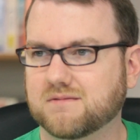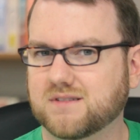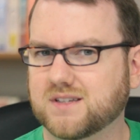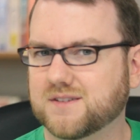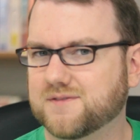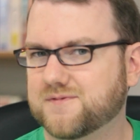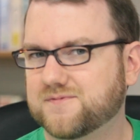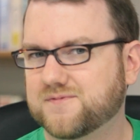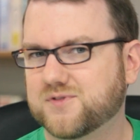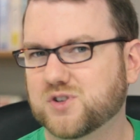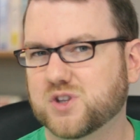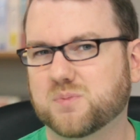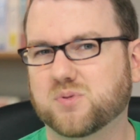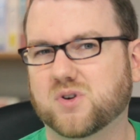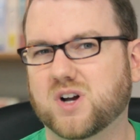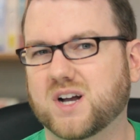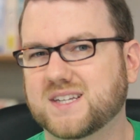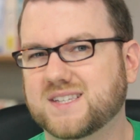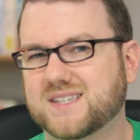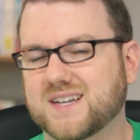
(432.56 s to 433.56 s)
for the
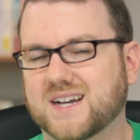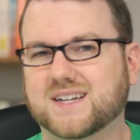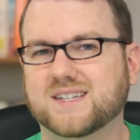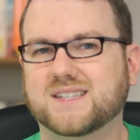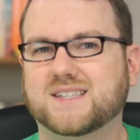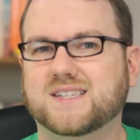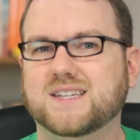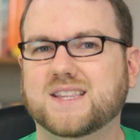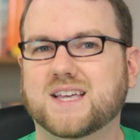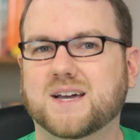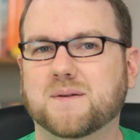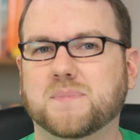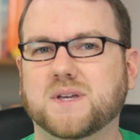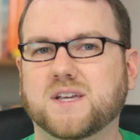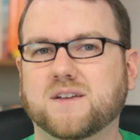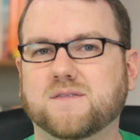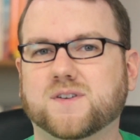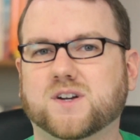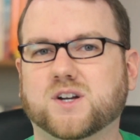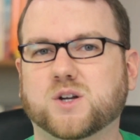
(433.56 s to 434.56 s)
price, I could see that
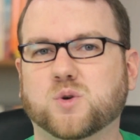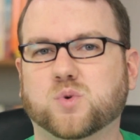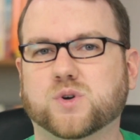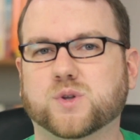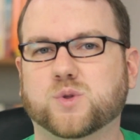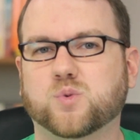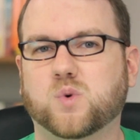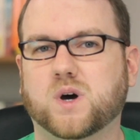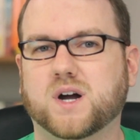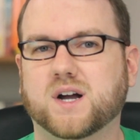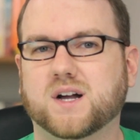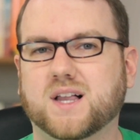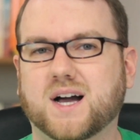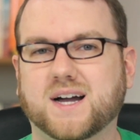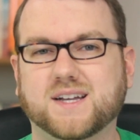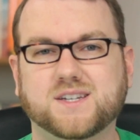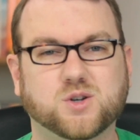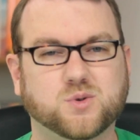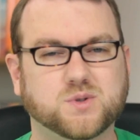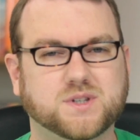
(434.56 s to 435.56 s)
being very worthwhile.
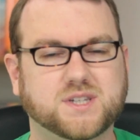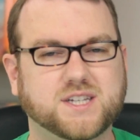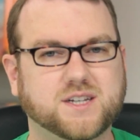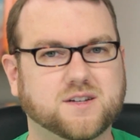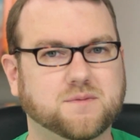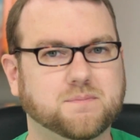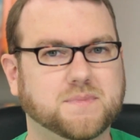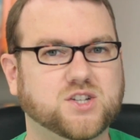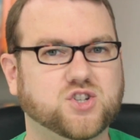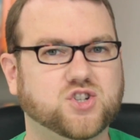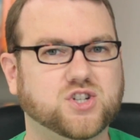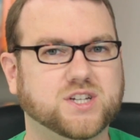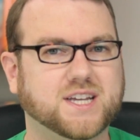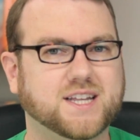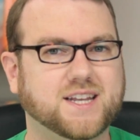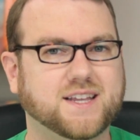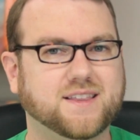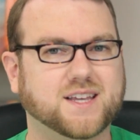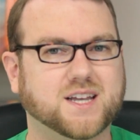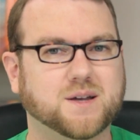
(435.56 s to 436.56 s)
I don't see it mentioning
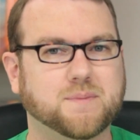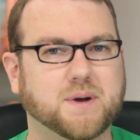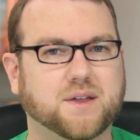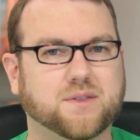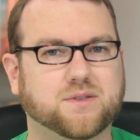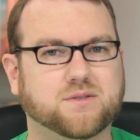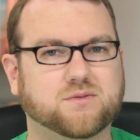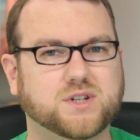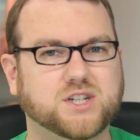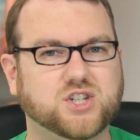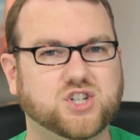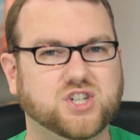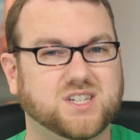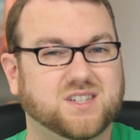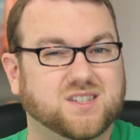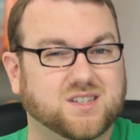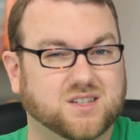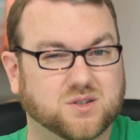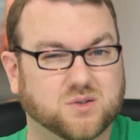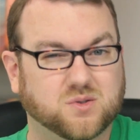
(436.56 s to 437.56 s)
anything about 3G,
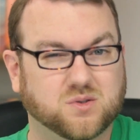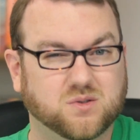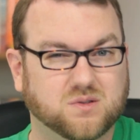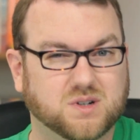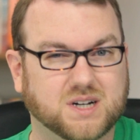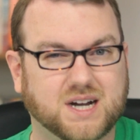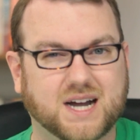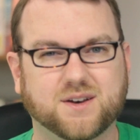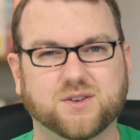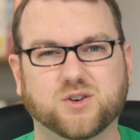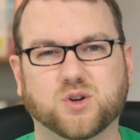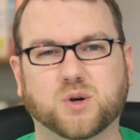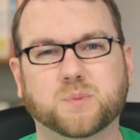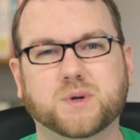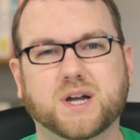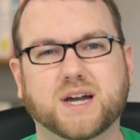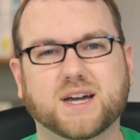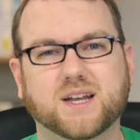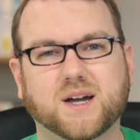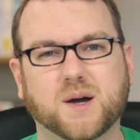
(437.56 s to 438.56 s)
so I don't know, I'm
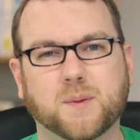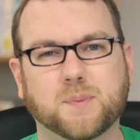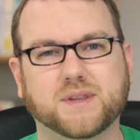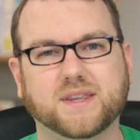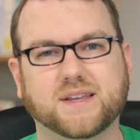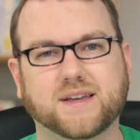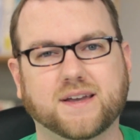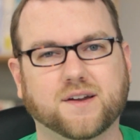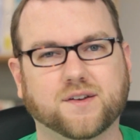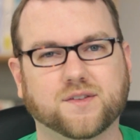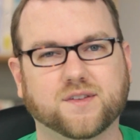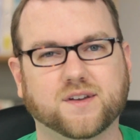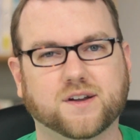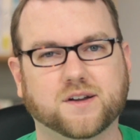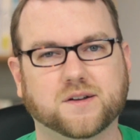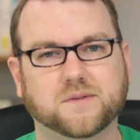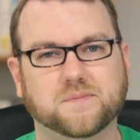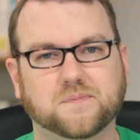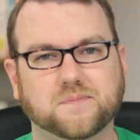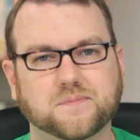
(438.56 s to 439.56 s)
kind of up in the air
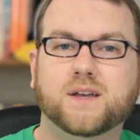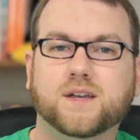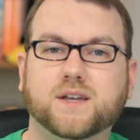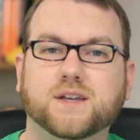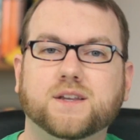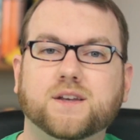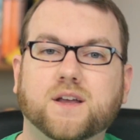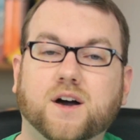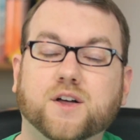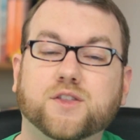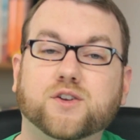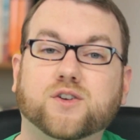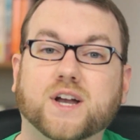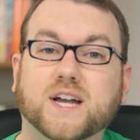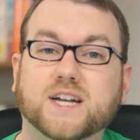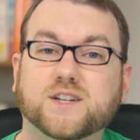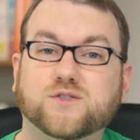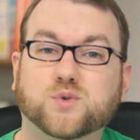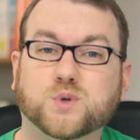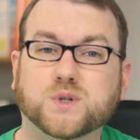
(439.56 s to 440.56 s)
there. In other
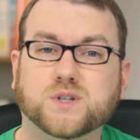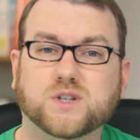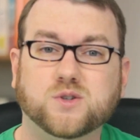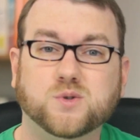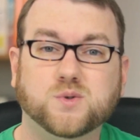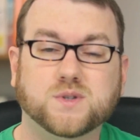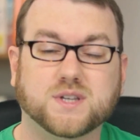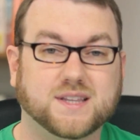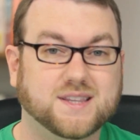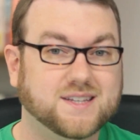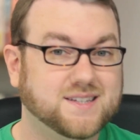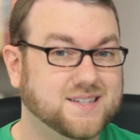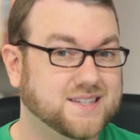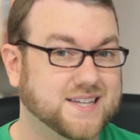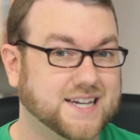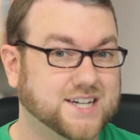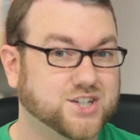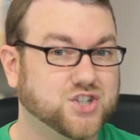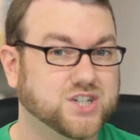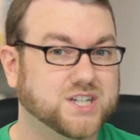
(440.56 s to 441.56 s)
Android news, and this is
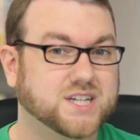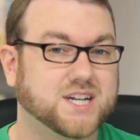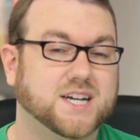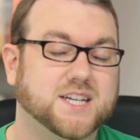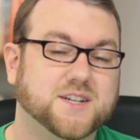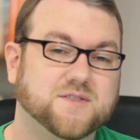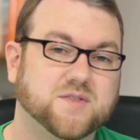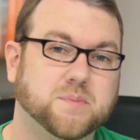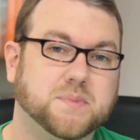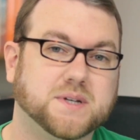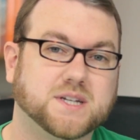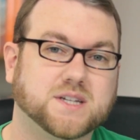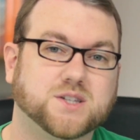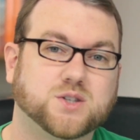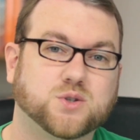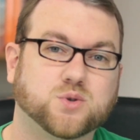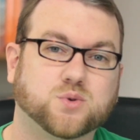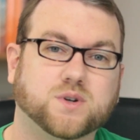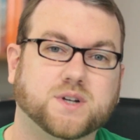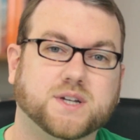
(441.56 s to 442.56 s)
actually kind of a big
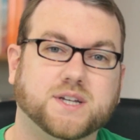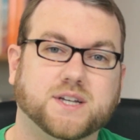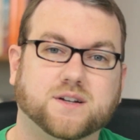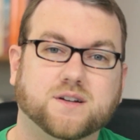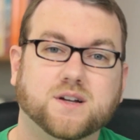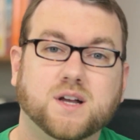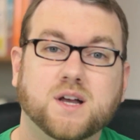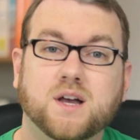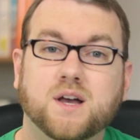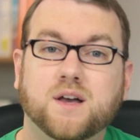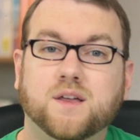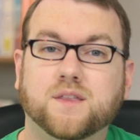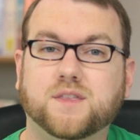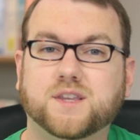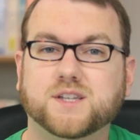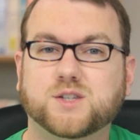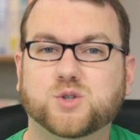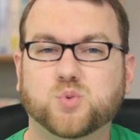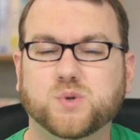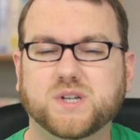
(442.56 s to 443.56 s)
story here,
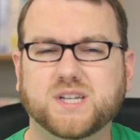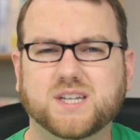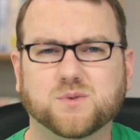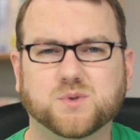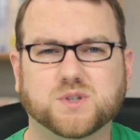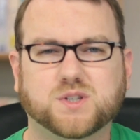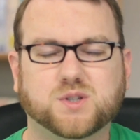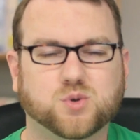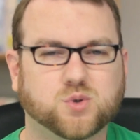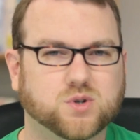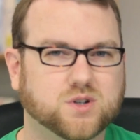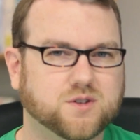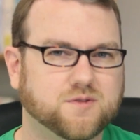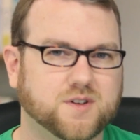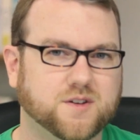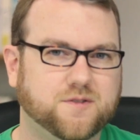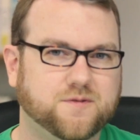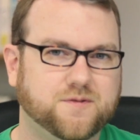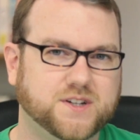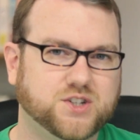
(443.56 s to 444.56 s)
this week it was sort of
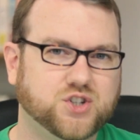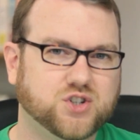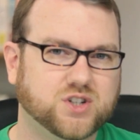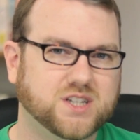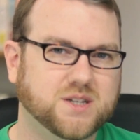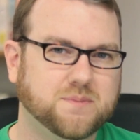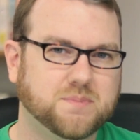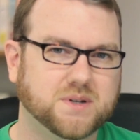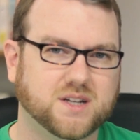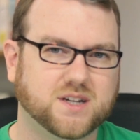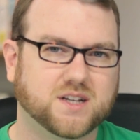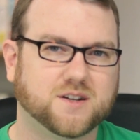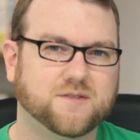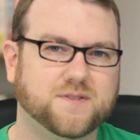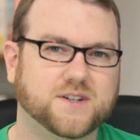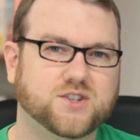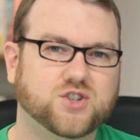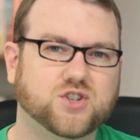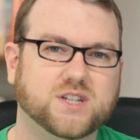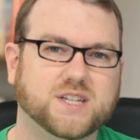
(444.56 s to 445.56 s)
officially but
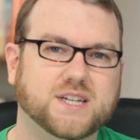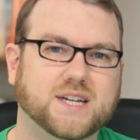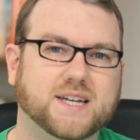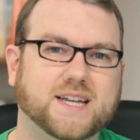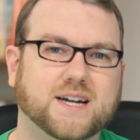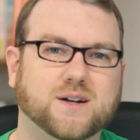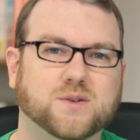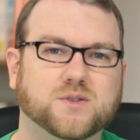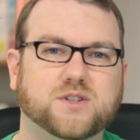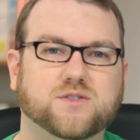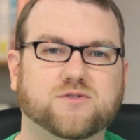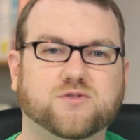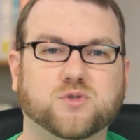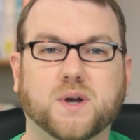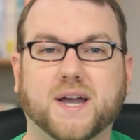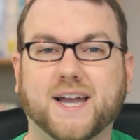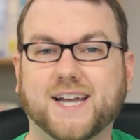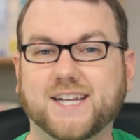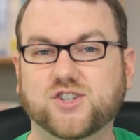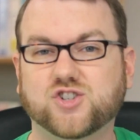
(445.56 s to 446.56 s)
unofficially announced
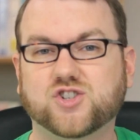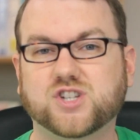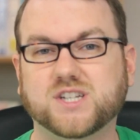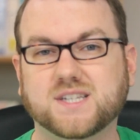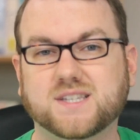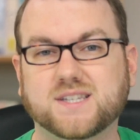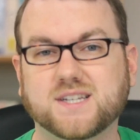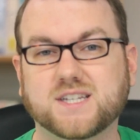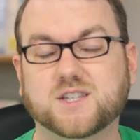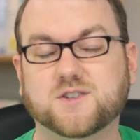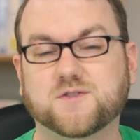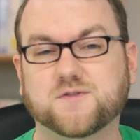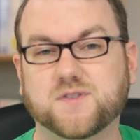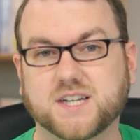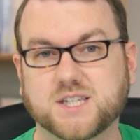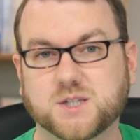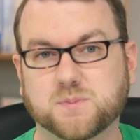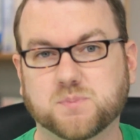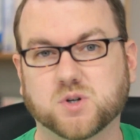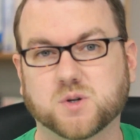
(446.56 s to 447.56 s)
through HTC's
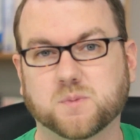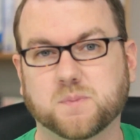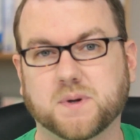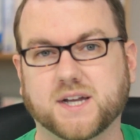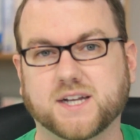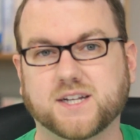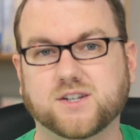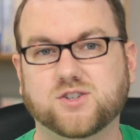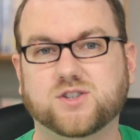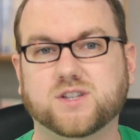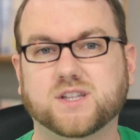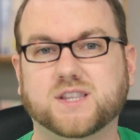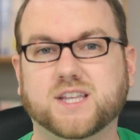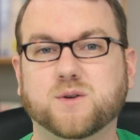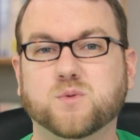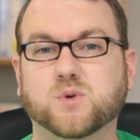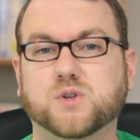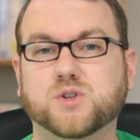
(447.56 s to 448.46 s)
Facebook page that they will